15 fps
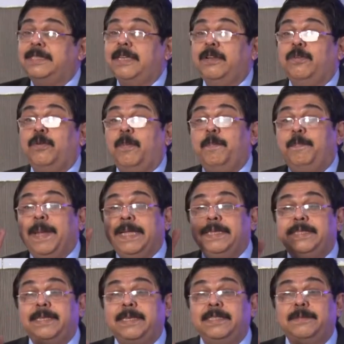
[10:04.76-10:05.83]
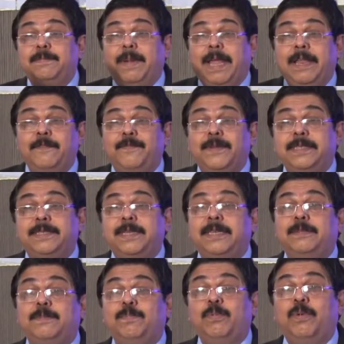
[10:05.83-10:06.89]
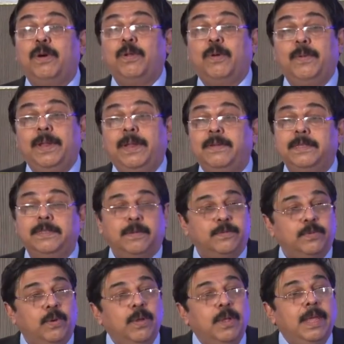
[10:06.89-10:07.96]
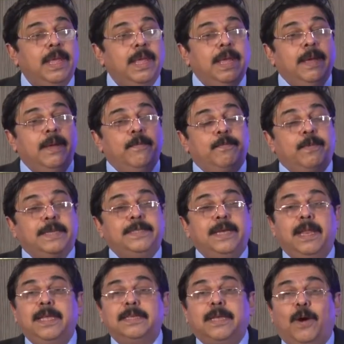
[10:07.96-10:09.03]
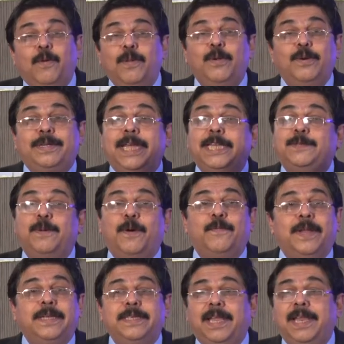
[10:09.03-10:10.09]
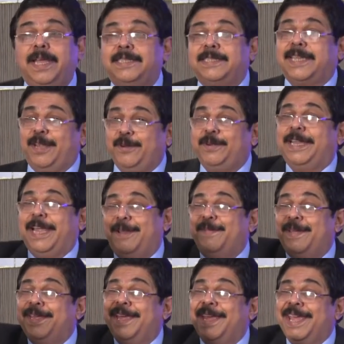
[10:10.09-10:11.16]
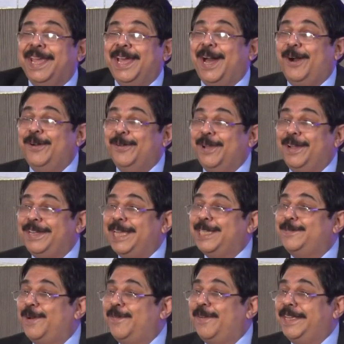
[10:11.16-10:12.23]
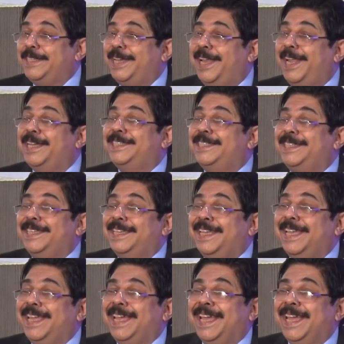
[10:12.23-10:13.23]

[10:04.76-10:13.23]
X syndrome patients manifest as poor ovarian reserve. So, fragile X, how will you test for fragile X? Can you tell me how you will test for fragile X?